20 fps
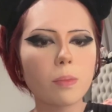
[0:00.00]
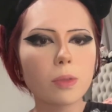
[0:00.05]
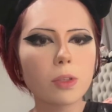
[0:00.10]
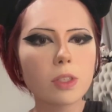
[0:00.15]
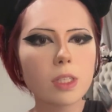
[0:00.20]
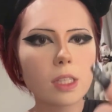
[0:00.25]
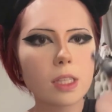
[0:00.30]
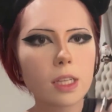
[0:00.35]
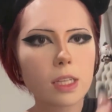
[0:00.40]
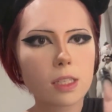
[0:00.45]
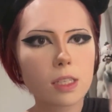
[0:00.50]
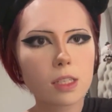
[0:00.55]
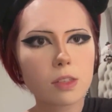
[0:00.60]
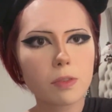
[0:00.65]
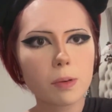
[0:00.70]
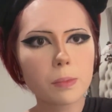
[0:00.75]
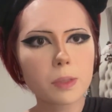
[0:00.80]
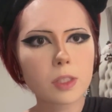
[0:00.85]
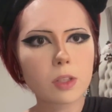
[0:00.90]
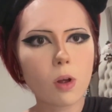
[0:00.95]
using this. It's
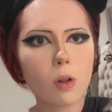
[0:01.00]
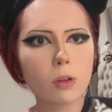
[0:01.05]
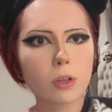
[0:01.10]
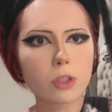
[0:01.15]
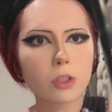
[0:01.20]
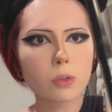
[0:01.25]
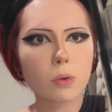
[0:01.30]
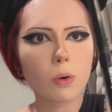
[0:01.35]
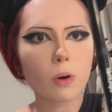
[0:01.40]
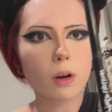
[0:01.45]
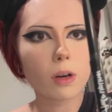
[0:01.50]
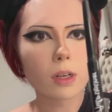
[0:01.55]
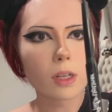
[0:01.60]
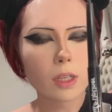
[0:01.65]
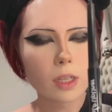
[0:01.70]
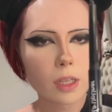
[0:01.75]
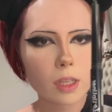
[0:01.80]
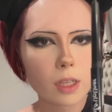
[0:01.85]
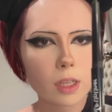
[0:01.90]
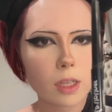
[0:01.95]
from the dollar store.
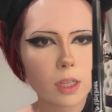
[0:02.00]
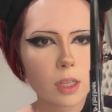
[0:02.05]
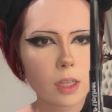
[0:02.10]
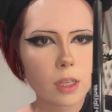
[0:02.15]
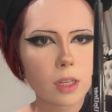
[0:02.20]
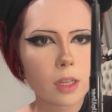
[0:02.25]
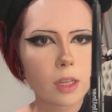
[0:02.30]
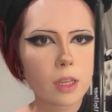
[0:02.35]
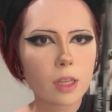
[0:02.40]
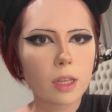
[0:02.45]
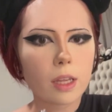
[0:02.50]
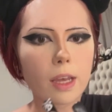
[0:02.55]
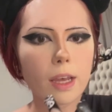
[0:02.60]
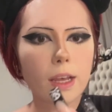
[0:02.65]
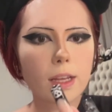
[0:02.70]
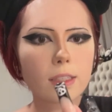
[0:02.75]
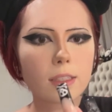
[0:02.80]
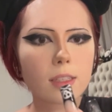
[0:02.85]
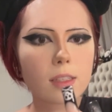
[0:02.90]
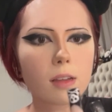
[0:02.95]

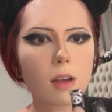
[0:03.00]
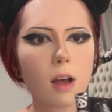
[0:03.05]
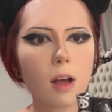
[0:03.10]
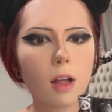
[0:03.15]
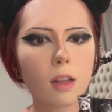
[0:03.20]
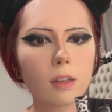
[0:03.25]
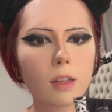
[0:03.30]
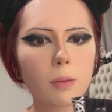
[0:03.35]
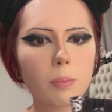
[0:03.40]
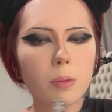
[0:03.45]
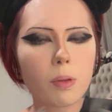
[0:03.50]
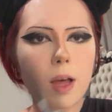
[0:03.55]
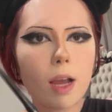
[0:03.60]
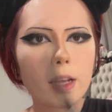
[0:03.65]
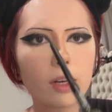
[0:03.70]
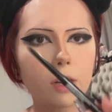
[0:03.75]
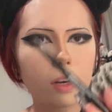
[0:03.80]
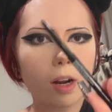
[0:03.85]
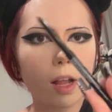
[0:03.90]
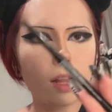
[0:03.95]
It's a lip
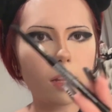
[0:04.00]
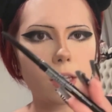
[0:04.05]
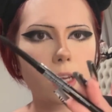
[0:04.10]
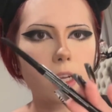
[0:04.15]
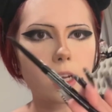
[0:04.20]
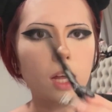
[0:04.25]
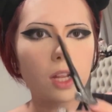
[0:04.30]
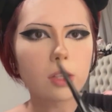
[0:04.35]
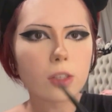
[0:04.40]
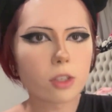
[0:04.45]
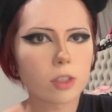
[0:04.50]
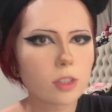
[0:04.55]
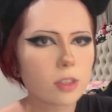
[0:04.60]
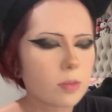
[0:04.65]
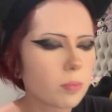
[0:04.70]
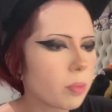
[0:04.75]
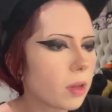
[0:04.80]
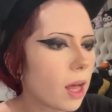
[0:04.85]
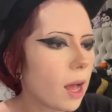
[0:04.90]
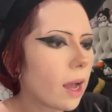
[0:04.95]
liner, LA Colors
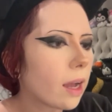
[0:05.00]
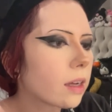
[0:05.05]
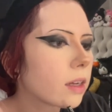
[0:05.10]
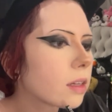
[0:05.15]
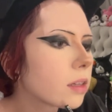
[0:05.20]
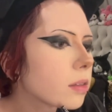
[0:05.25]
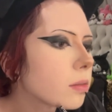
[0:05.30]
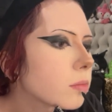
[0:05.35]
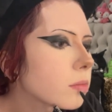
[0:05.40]
black.